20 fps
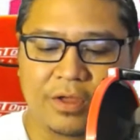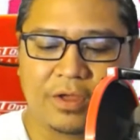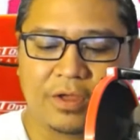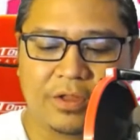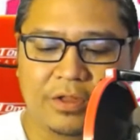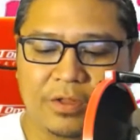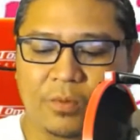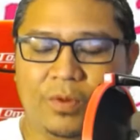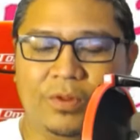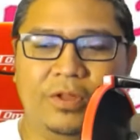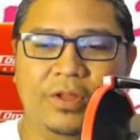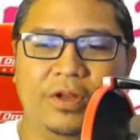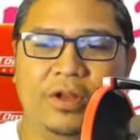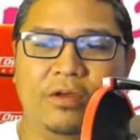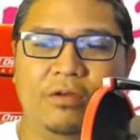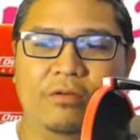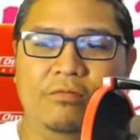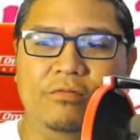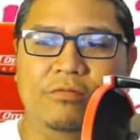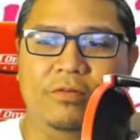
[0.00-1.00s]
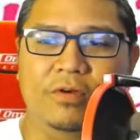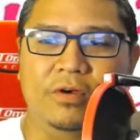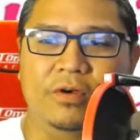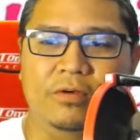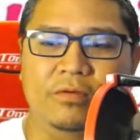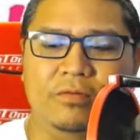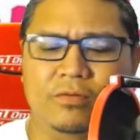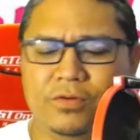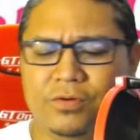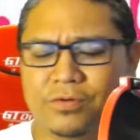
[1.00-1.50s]
one that I've
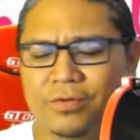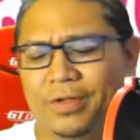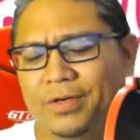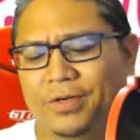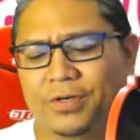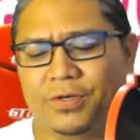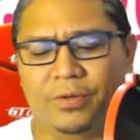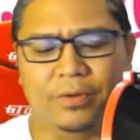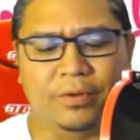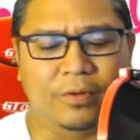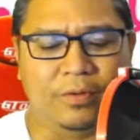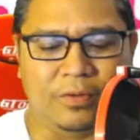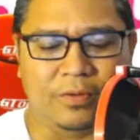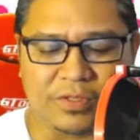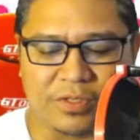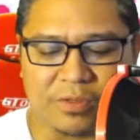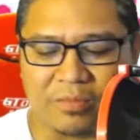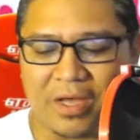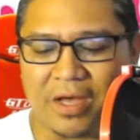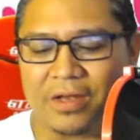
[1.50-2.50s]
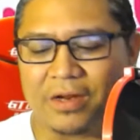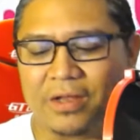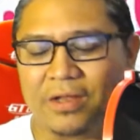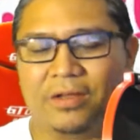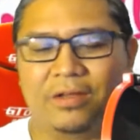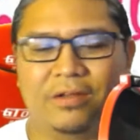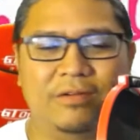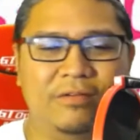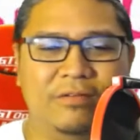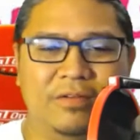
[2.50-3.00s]
like drilled holes in the body
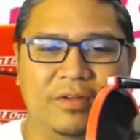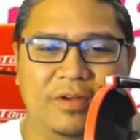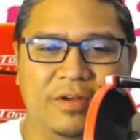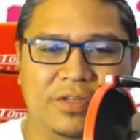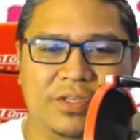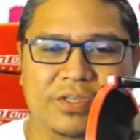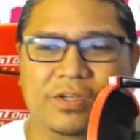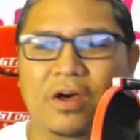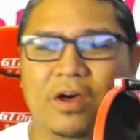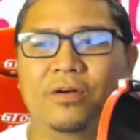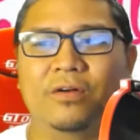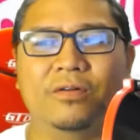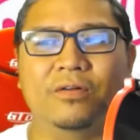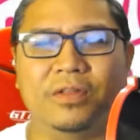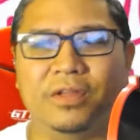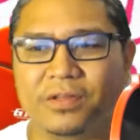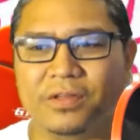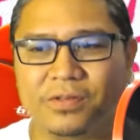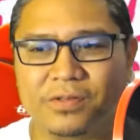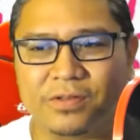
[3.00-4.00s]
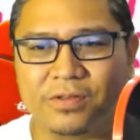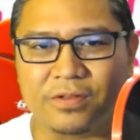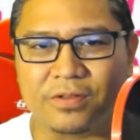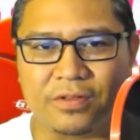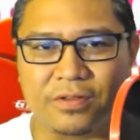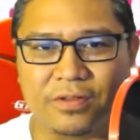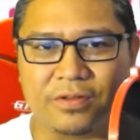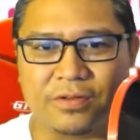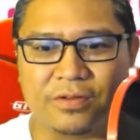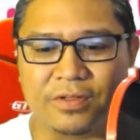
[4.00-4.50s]
and soldered things to
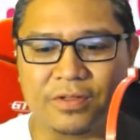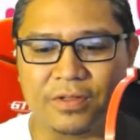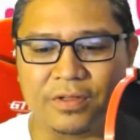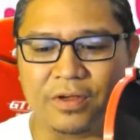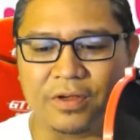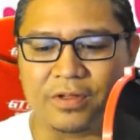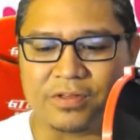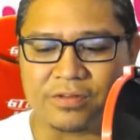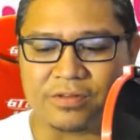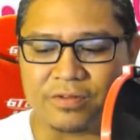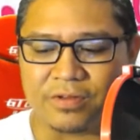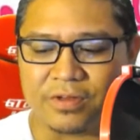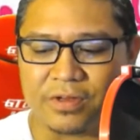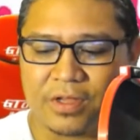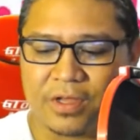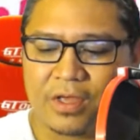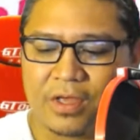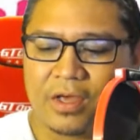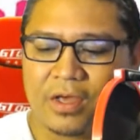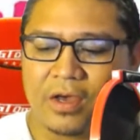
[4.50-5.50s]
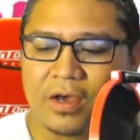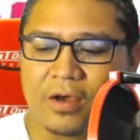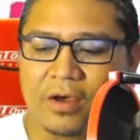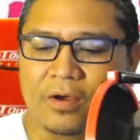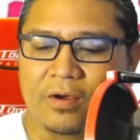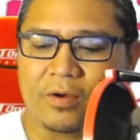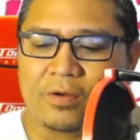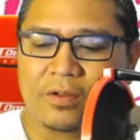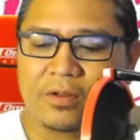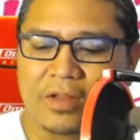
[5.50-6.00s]
the guts of it.
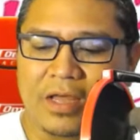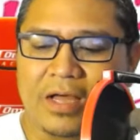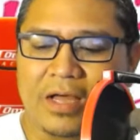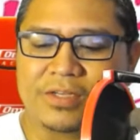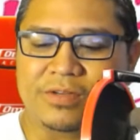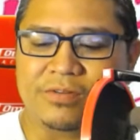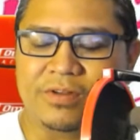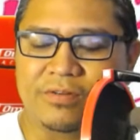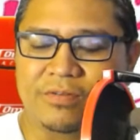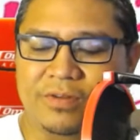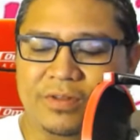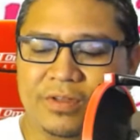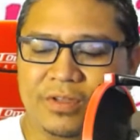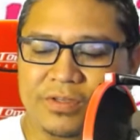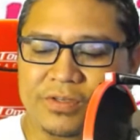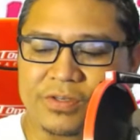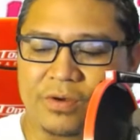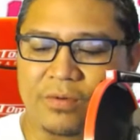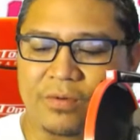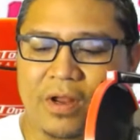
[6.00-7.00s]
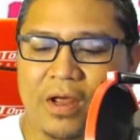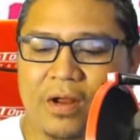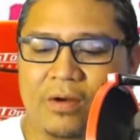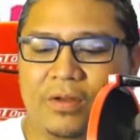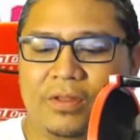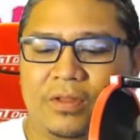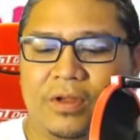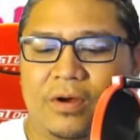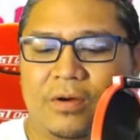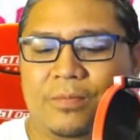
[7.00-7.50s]
Lots of different things going on
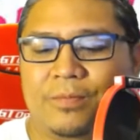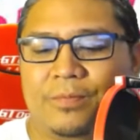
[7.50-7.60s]
right there.